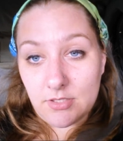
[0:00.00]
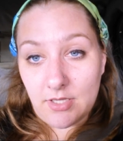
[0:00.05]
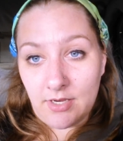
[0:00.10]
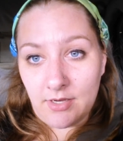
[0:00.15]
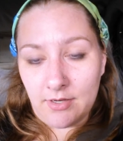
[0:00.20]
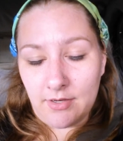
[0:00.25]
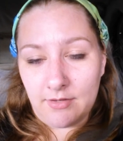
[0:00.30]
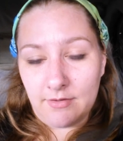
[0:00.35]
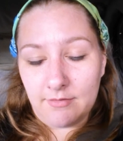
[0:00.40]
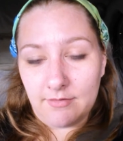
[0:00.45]

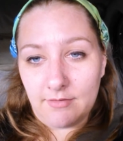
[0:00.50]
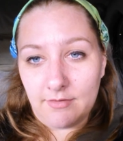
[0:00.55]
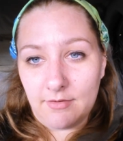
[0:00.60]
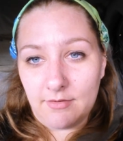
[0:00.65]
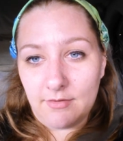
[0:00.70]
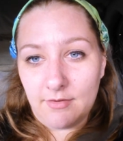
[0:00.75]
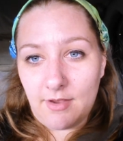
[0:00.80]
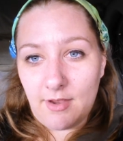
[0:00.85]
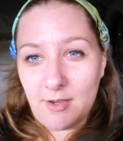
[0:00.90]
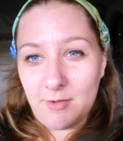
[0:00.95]
And
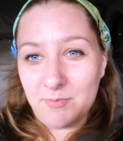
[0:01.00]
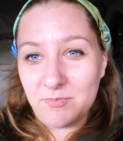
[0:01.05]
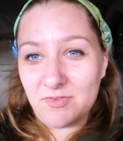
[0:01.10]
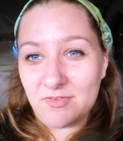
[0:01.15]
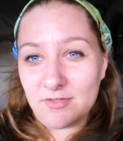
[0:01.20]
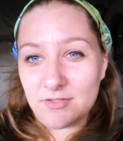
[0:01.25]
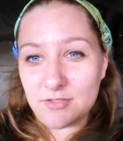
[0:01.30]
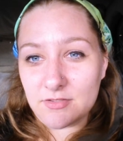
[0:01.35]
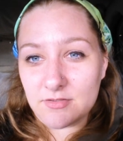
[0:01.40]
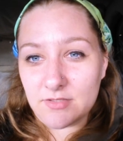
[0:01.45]
I'm
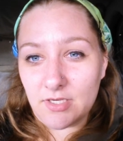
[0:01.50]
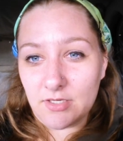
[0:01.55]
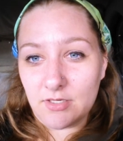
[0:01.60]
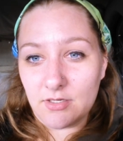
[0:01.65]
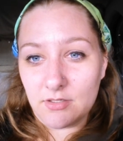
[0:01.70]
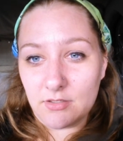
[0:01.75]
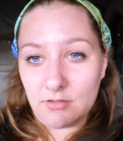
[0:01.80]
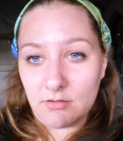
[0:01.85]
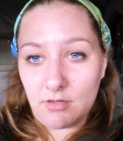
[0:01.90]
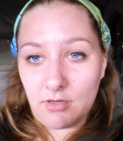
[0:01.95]
such a
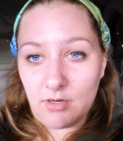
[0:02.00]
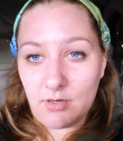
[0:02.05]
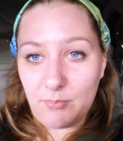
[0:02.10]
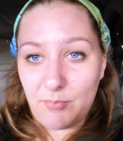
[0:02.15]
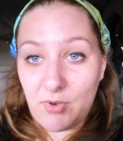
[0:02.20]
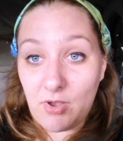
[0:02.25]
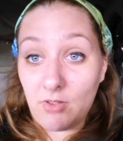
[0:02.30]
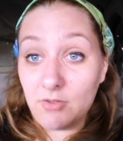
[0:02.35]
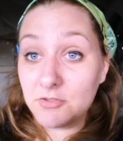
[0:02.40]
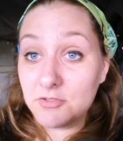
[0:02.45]
sucker that I
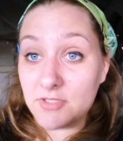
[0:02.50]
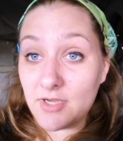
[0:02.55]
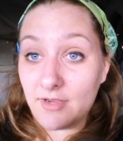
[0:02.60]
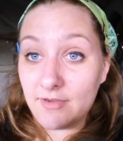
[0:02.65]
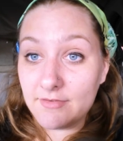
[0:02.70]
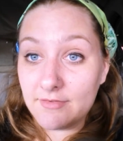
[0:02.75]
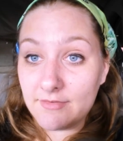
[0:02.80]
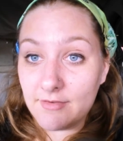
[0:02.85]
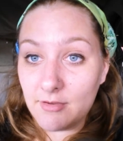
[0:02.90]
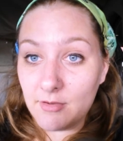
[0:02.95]

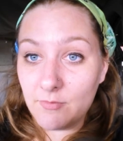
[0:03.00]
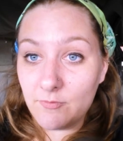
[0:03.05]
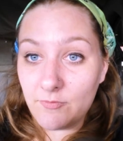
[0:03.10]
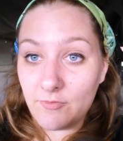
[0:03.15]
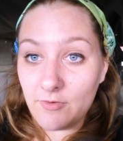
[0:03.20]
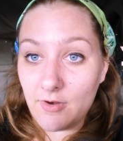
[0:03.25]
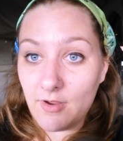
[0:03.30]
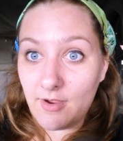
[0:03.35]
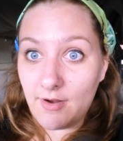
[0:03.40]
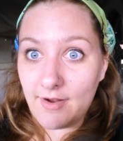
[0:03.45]
apologize to him
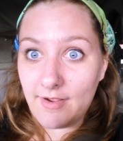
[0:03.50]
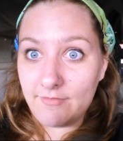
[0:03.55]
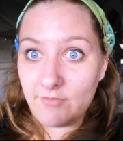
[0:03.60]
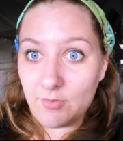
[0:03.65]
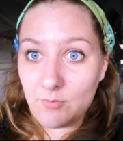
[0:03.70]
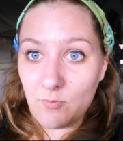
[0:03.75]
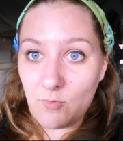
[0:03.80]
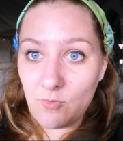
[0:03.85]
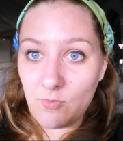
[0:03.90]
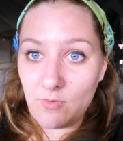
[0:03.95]
for not
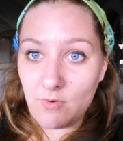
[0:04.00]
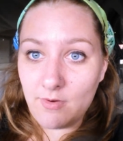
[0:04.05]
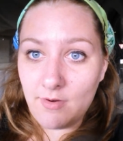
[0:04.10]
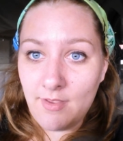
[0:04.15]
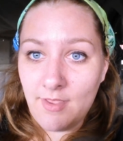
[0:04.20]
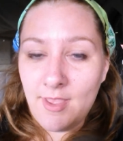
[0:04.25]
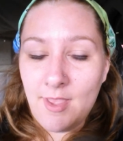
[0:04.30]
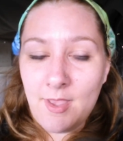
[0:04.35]
having more.